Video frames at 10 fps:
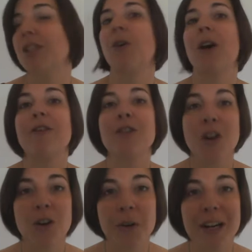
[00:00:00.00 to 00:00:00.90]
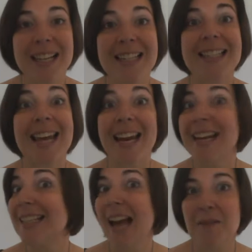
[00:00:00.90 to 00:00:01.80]
So if you don't know where it is,
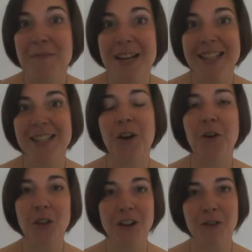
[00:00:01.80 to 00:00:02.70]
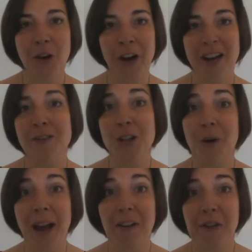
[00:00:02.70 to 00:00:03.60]
take 10 minutes, go look for it. If you
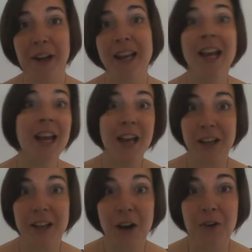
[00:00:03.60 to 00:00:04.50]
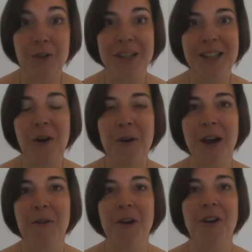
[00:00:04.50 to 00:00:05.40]
don't have one, go
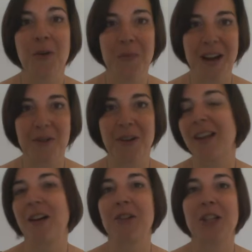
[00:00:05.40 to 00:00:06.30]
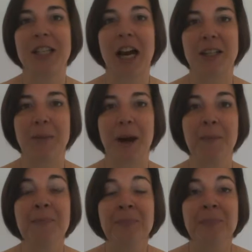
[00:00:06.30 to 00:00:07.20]
get one or make one like we just talked
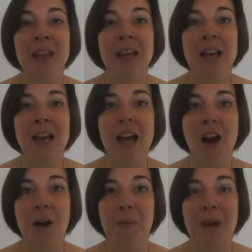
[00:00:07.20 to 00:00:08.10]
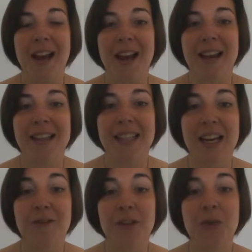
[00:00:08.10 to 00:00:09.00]
about. And
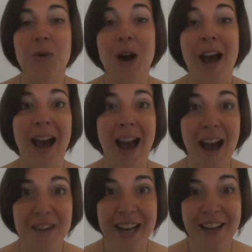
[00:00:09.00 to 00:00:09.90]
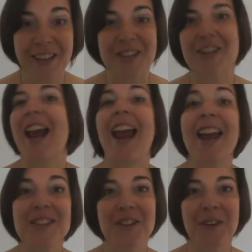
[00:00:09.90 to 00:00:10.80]
if you have a calendar
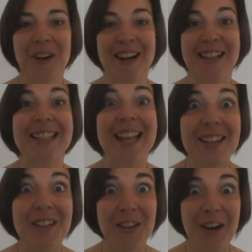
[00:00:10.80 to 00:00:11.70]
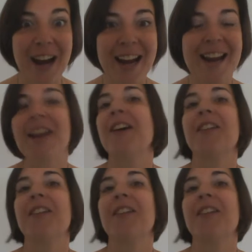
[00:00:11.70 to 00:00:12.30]
and you know where it is, that's great.